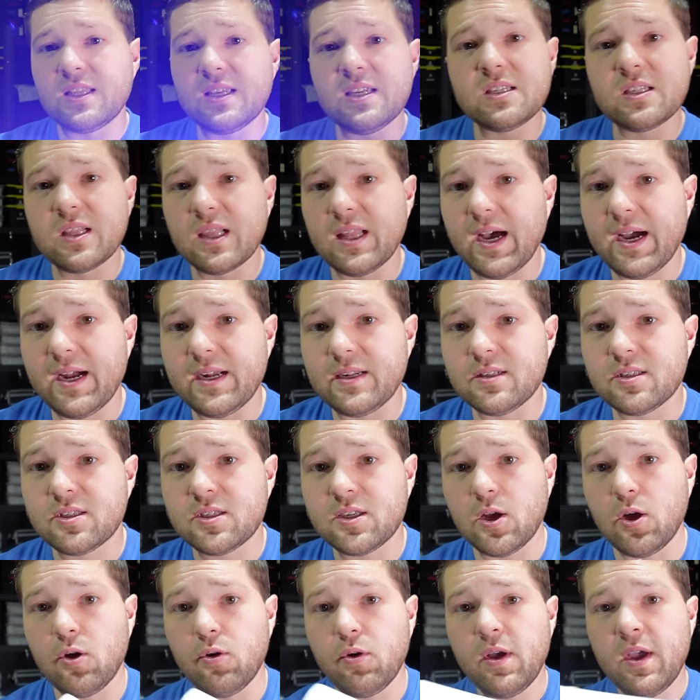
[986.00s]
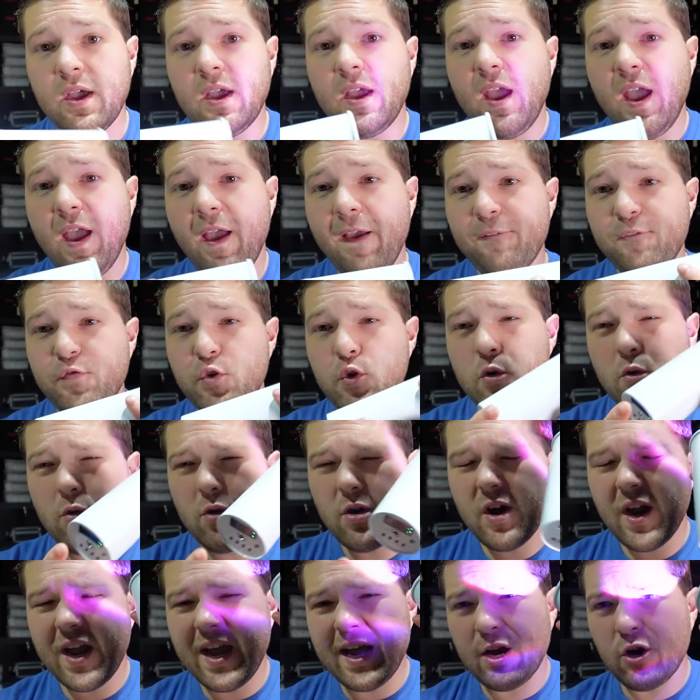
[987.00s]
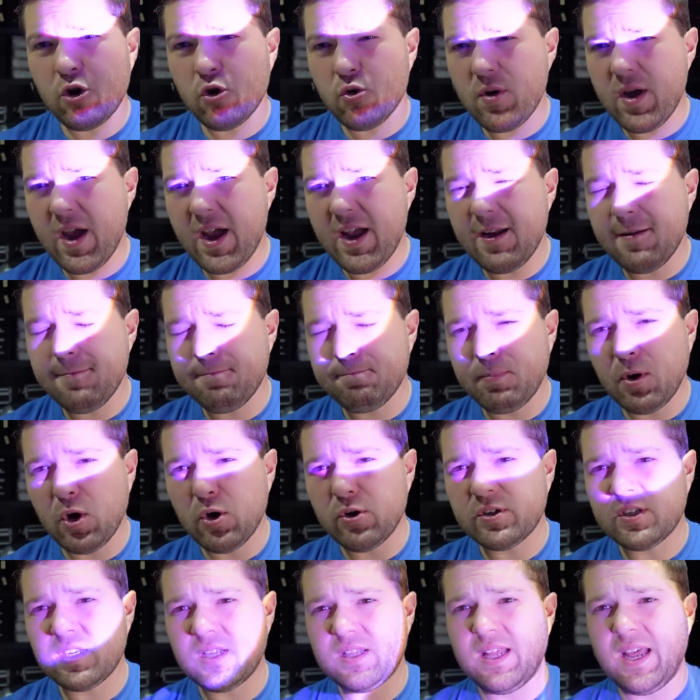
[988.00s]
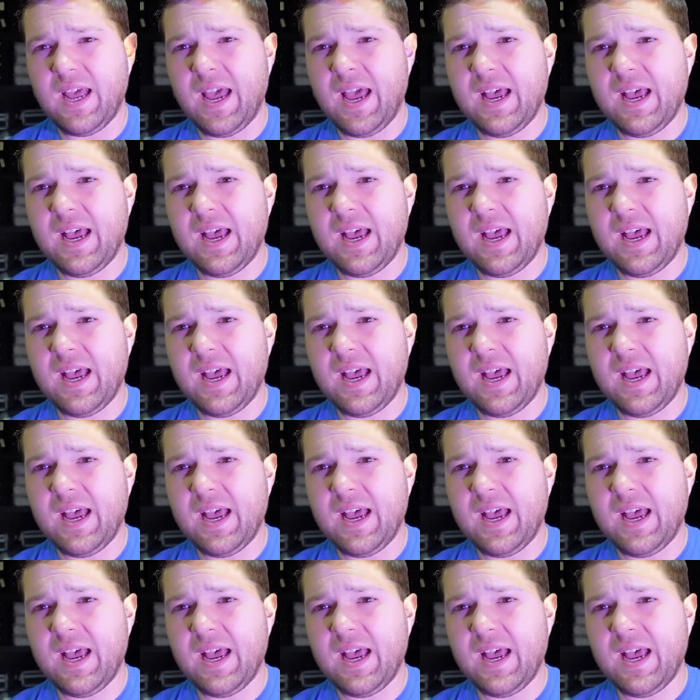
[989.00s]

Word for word: these lights. So if you are a creative person that